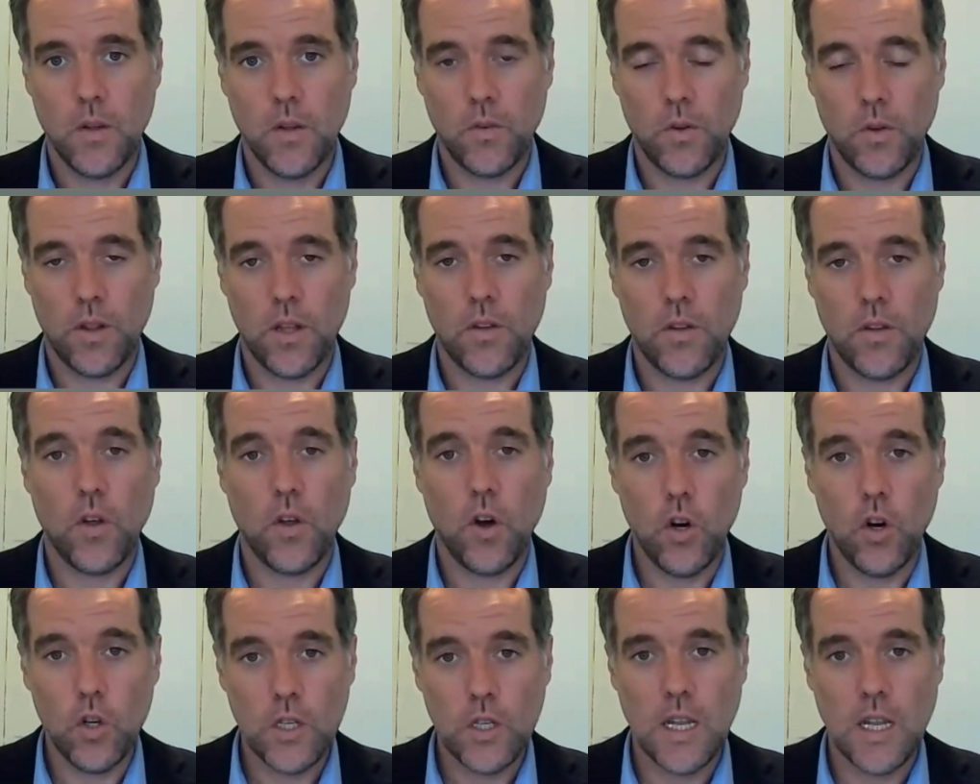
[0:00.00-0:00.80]
So this
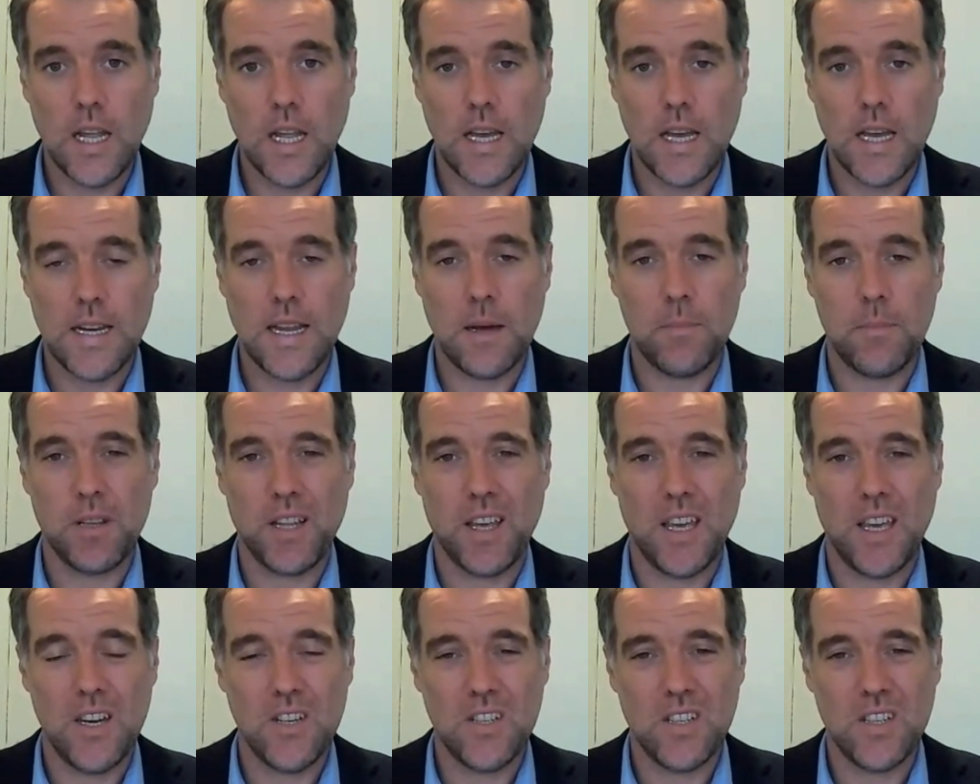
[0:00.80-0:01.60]
online
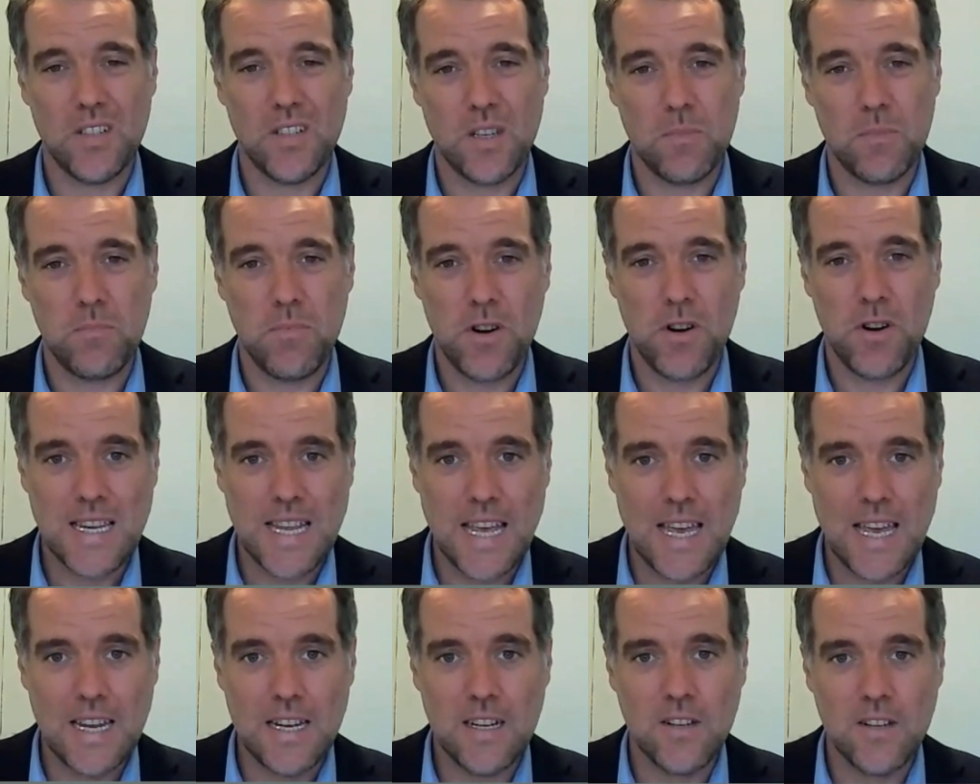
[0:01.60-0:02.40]
application is a
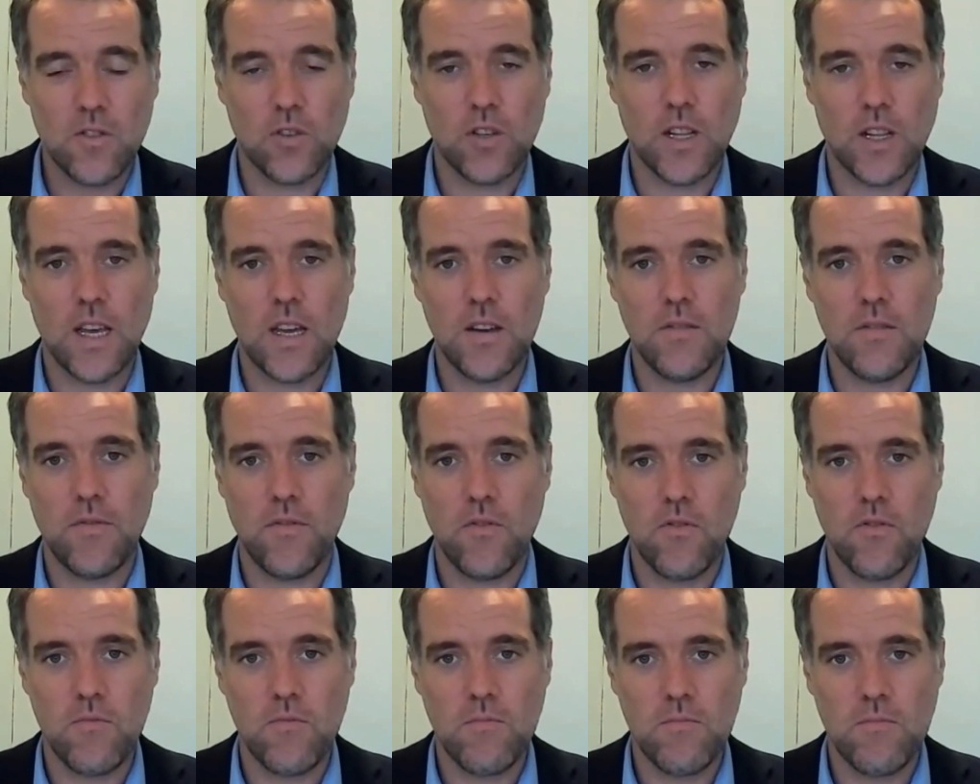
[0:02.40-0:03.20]
pretend online
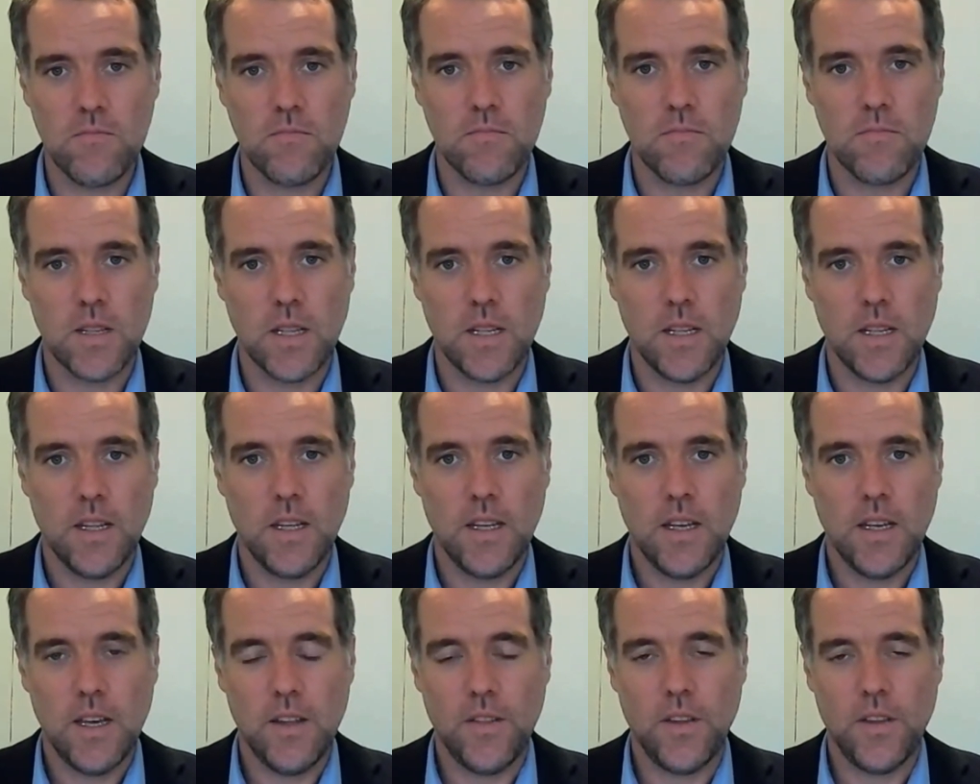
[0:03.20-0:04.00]
form
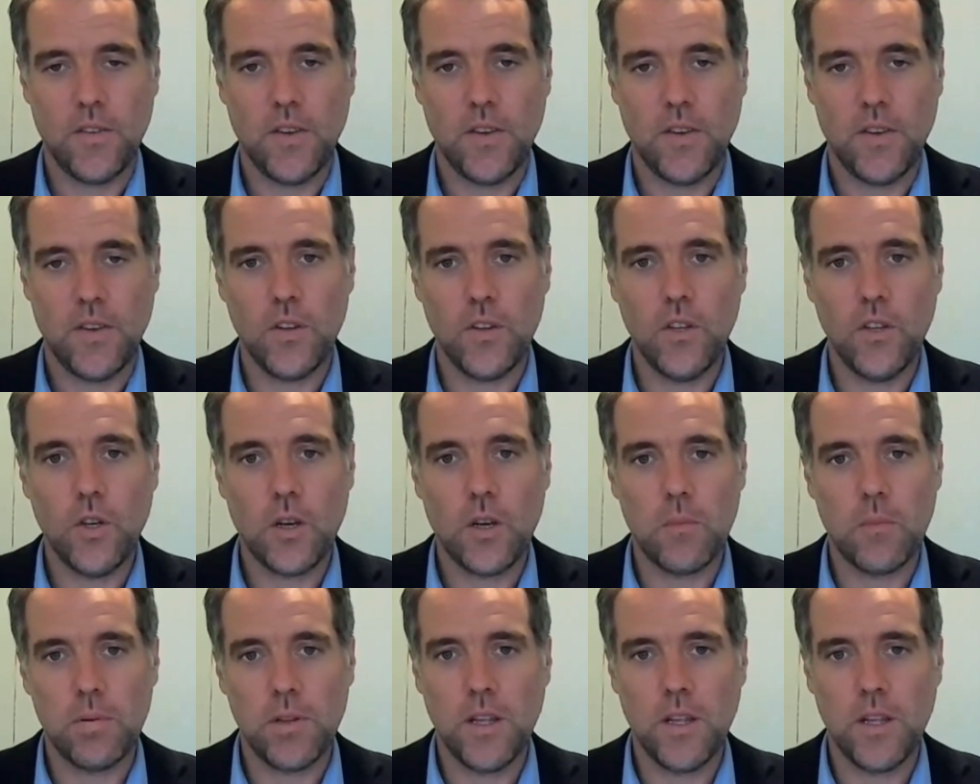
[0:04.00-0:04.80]
in the sense that you
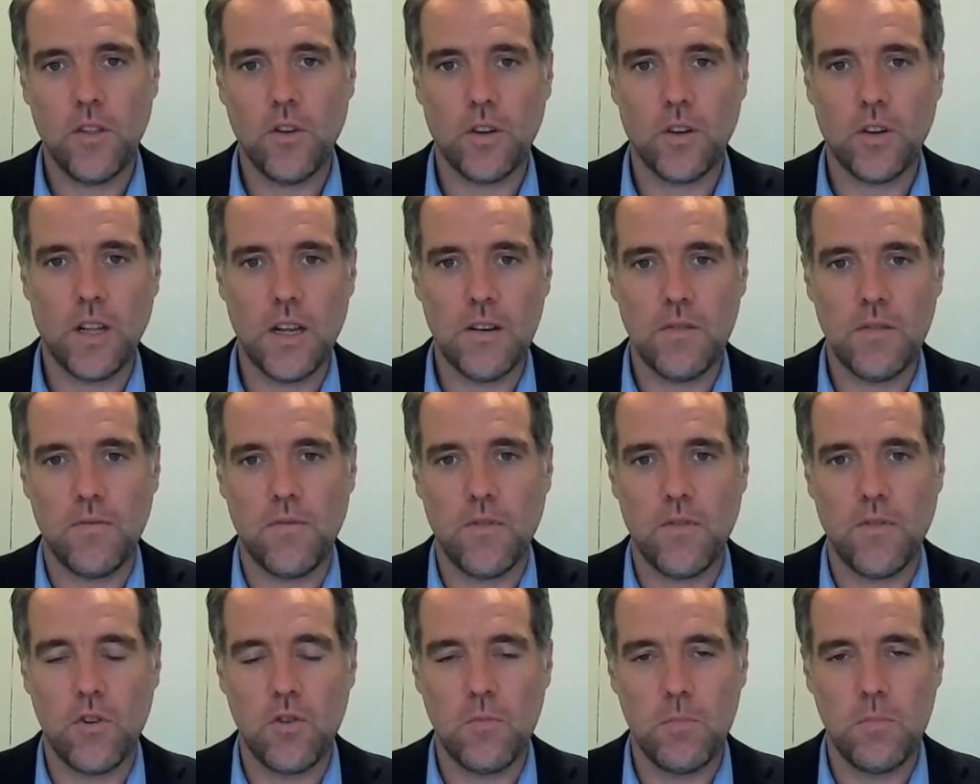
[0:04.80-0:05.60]
complete the online
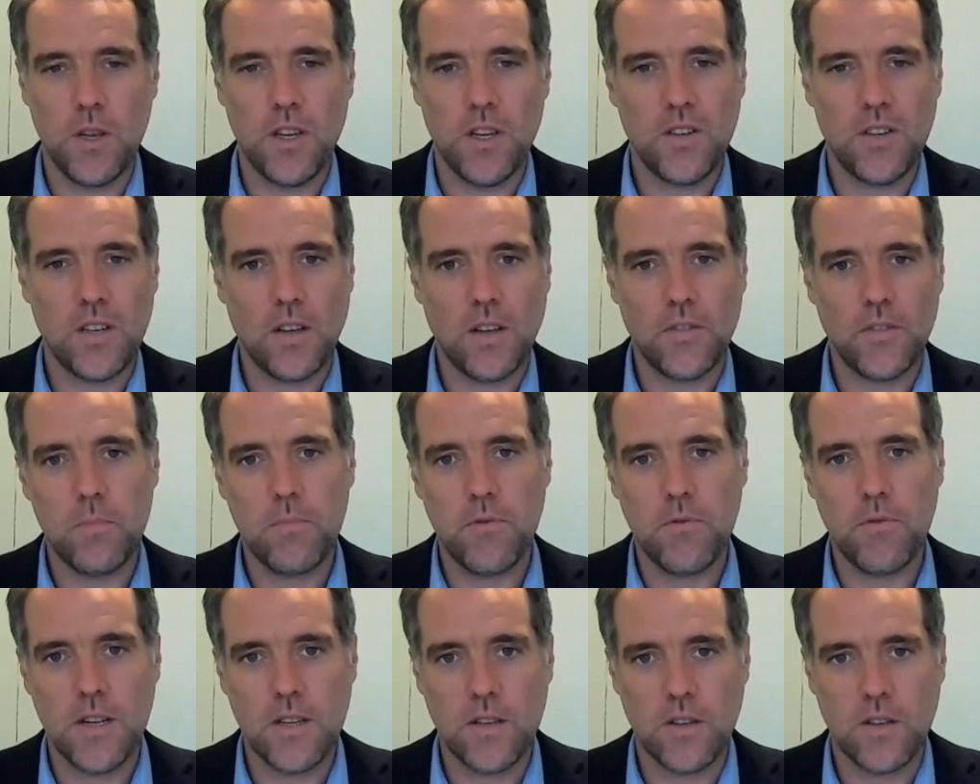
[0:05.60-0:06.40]
form, but you still have to
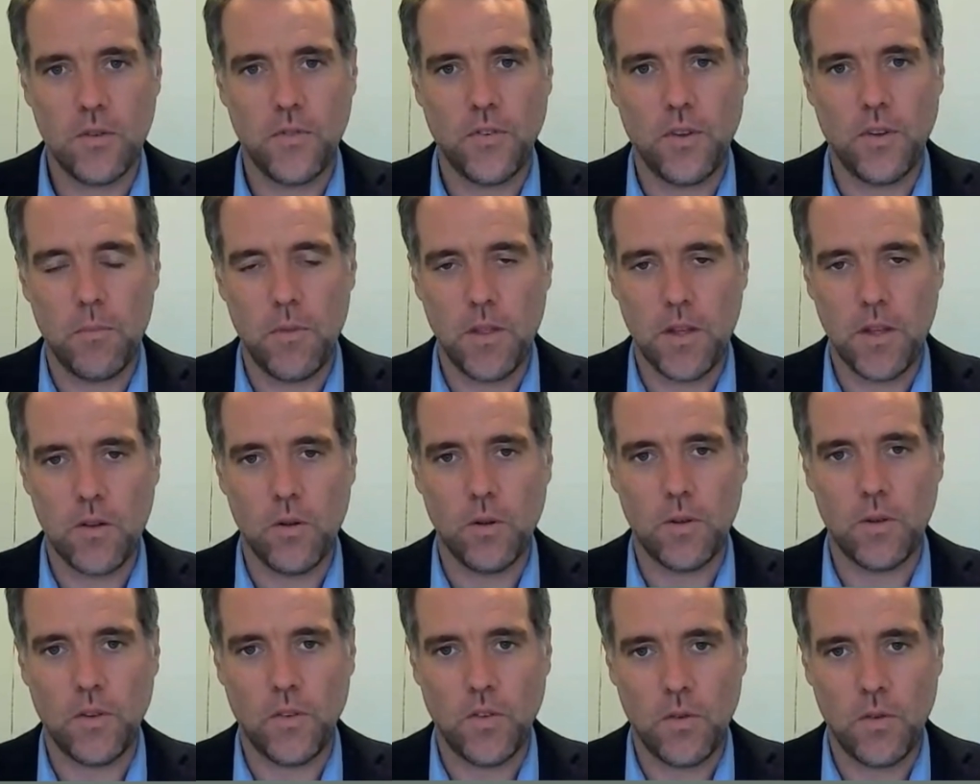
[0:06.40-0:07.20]
print off something
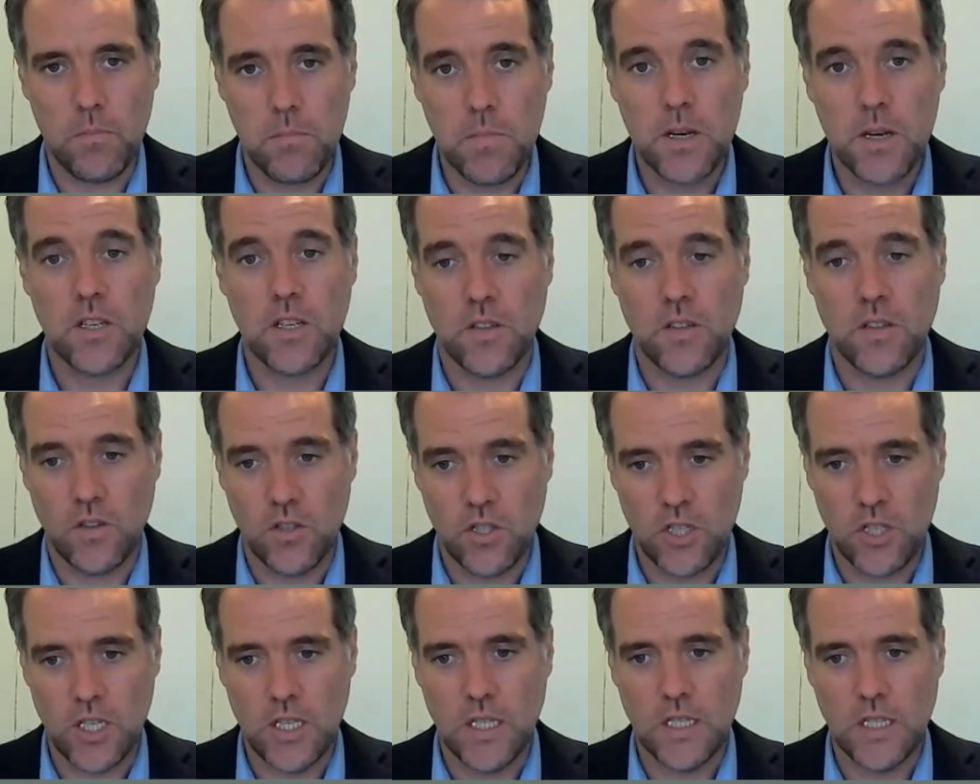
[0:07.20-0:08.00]
called a
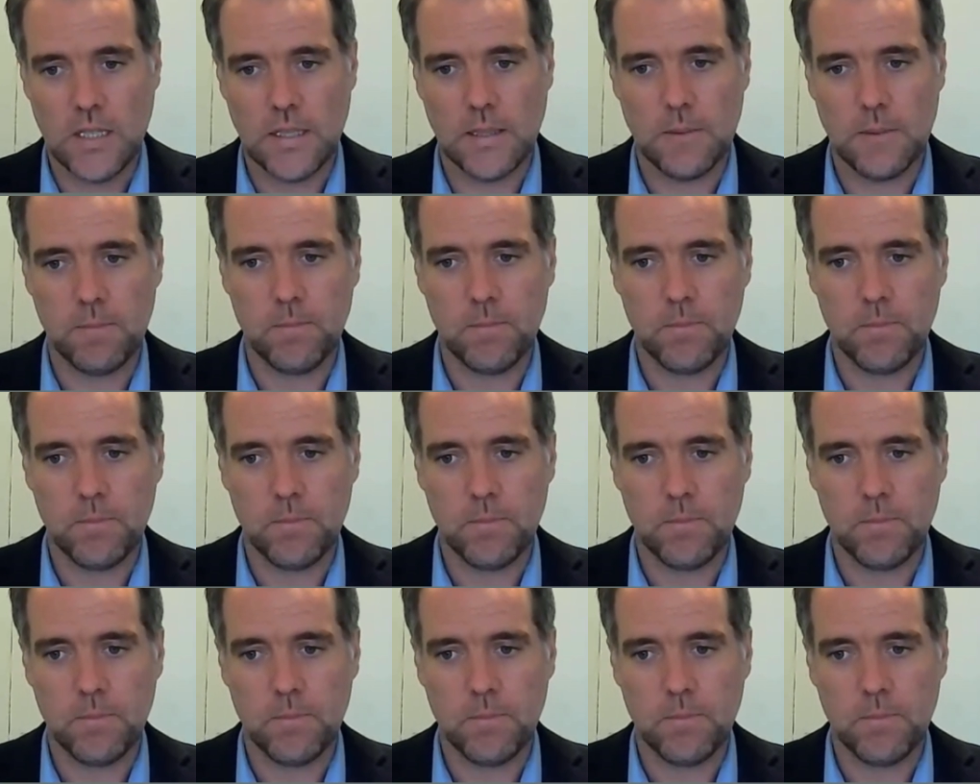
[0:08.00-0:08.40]
submissions sheet.